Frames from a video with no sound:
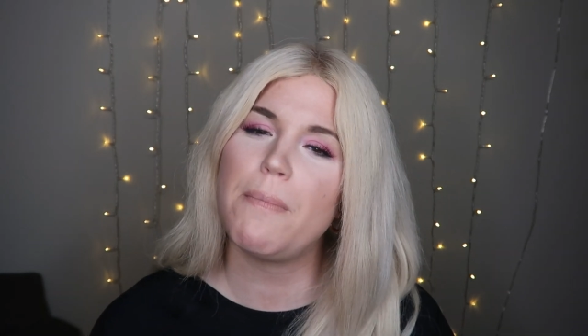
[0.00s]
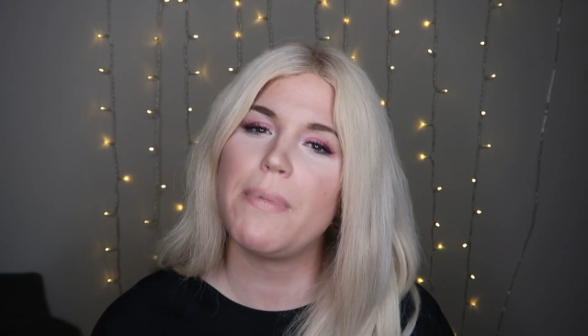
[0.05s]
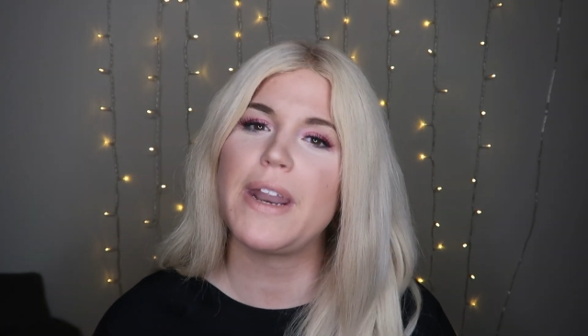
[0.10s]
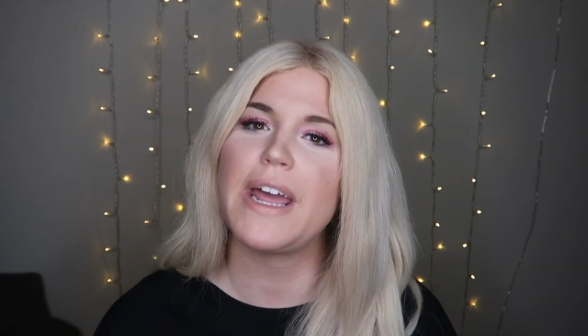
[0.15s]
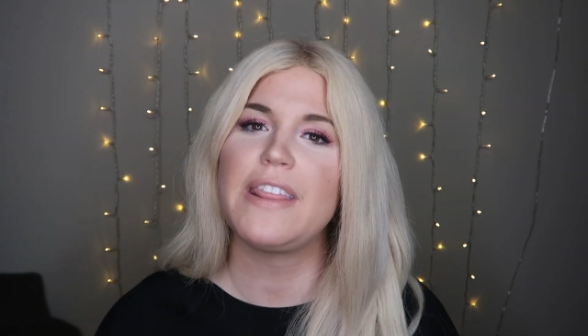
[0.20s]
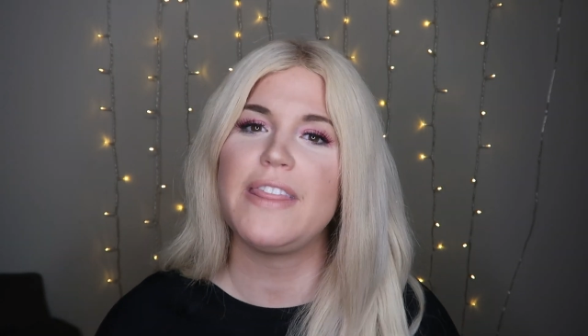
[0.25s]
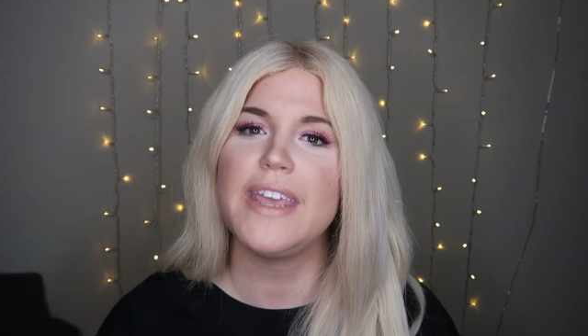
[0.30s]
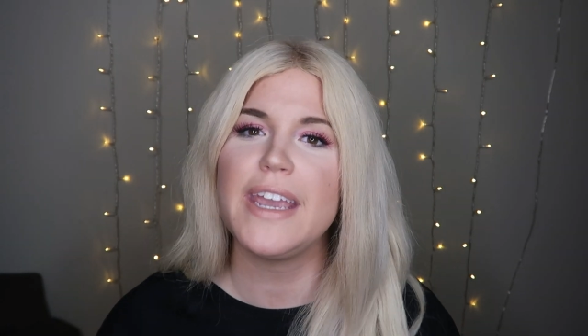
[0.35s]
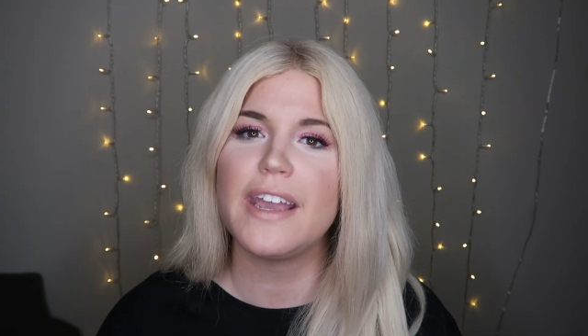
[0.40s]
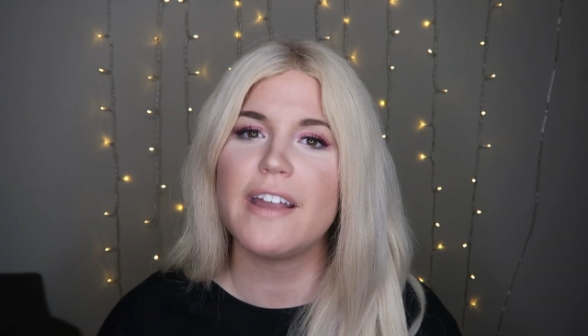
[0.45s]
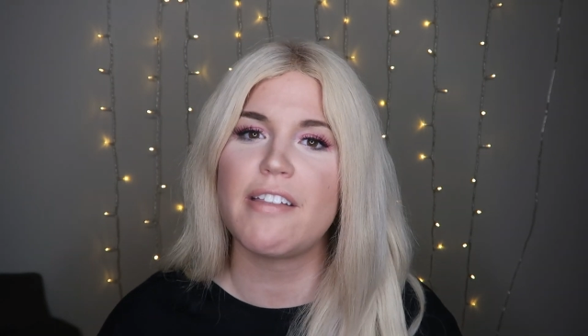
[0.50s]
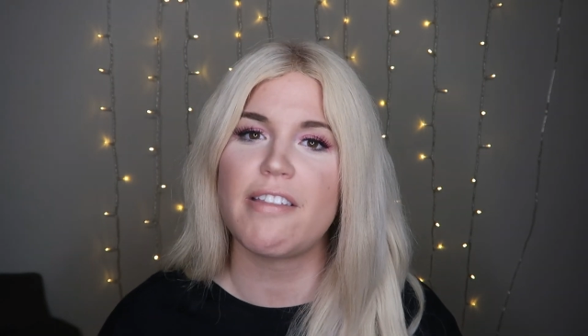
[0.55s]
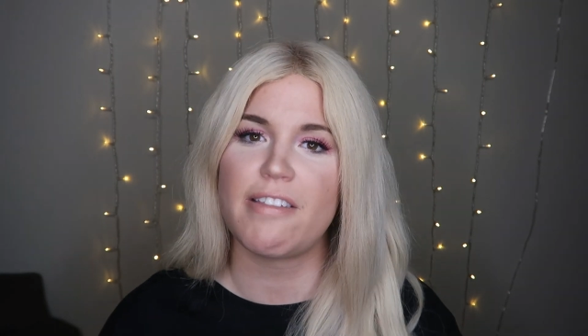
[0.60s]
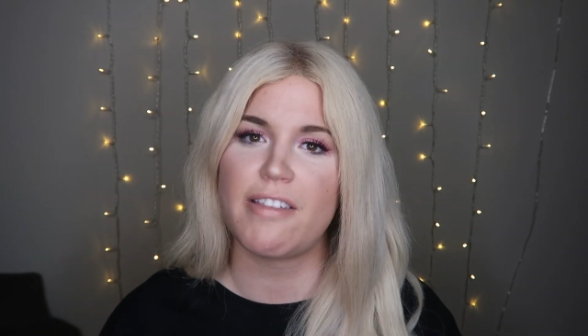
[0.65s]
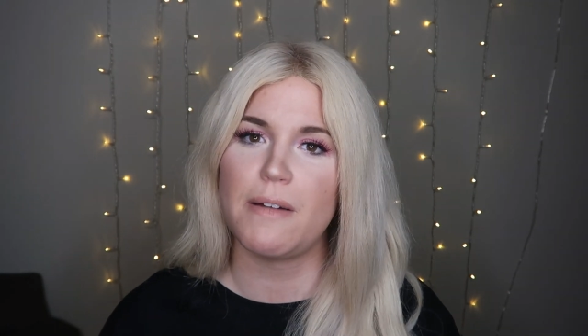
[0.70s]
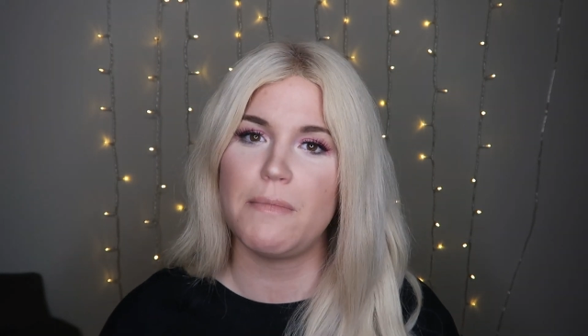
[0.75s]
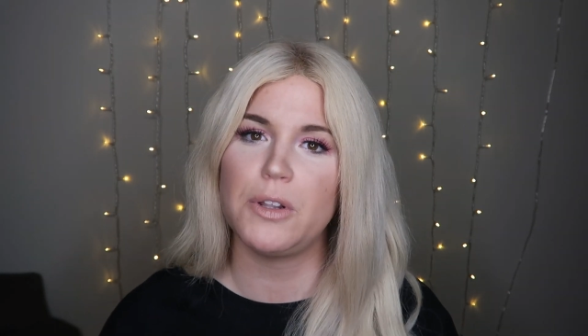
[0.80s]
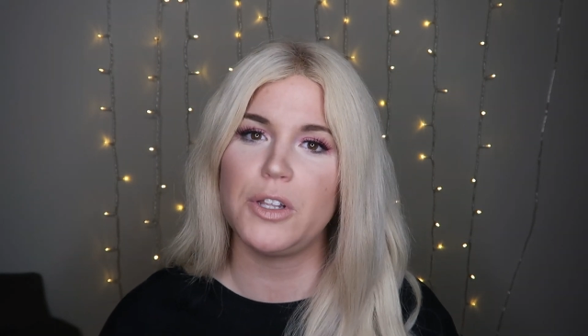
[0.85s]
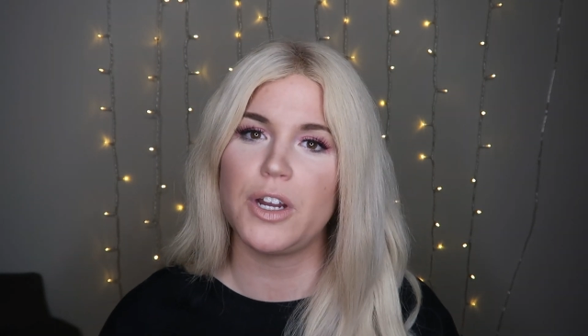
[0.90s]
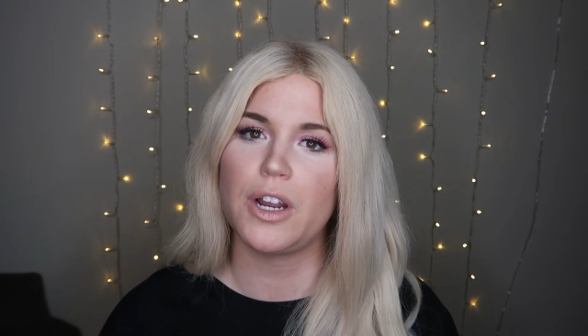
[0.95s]
but I think it's
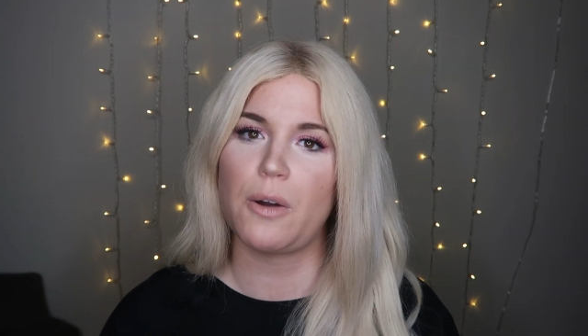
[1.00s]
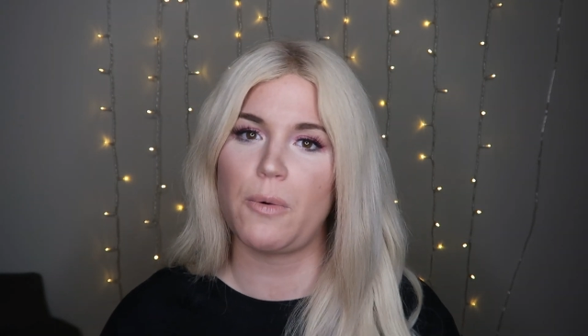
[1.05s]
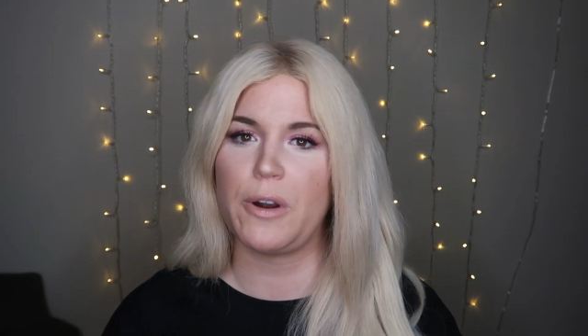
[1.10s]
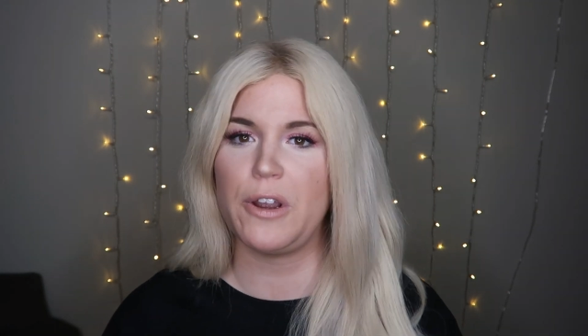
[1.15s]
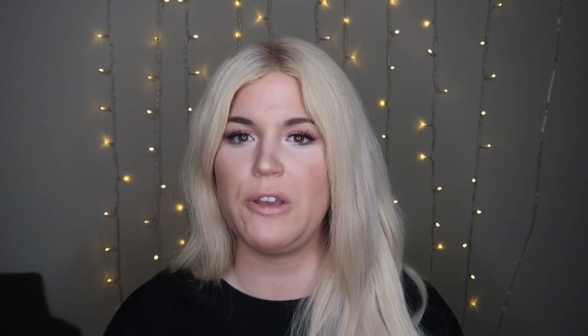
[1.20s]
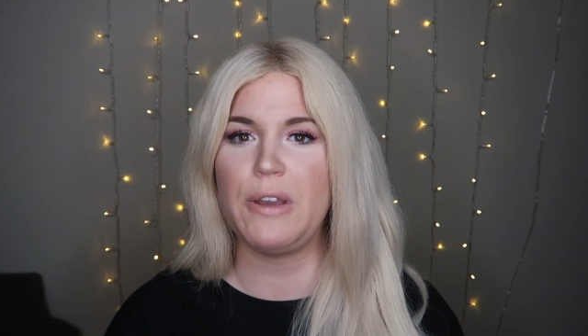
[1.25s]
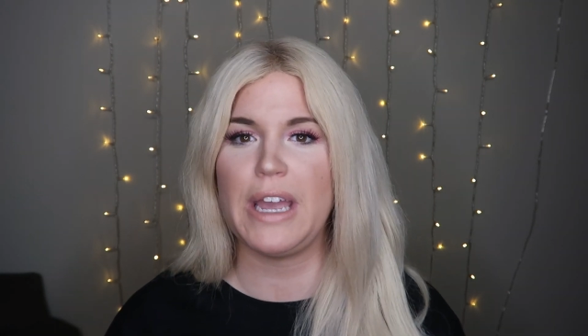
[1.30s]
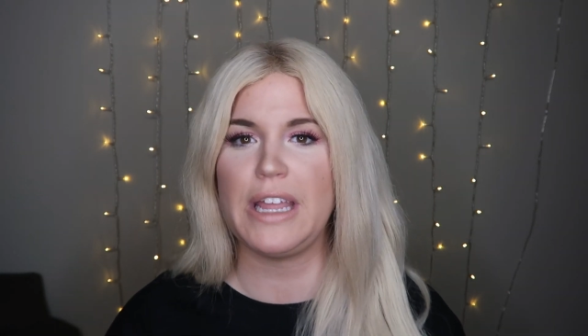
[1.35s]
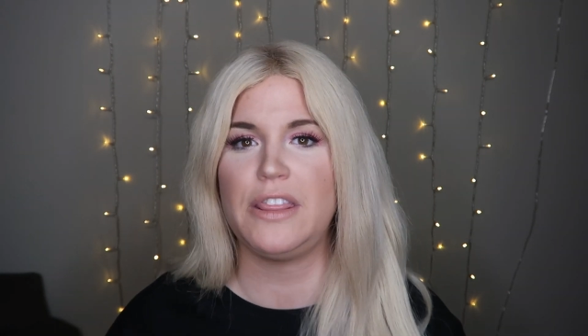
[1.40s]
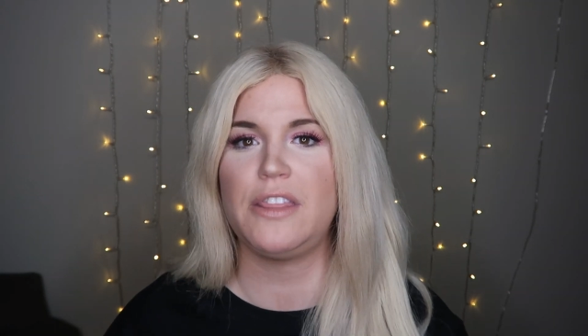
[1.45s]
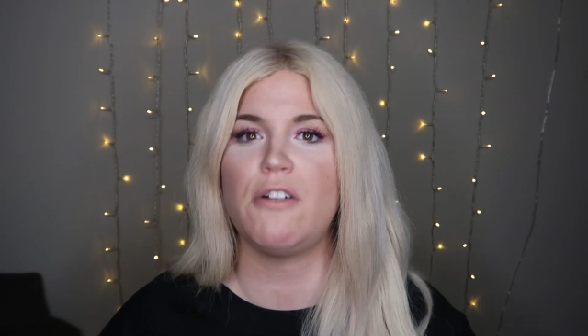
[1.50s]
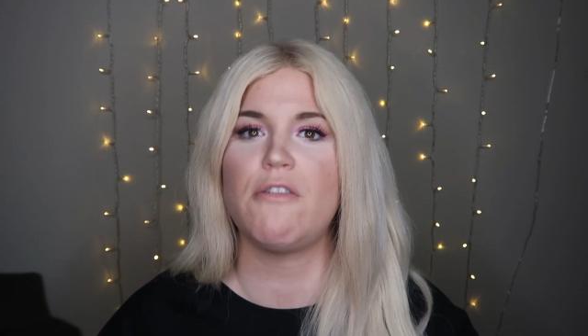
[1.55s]
similar where you get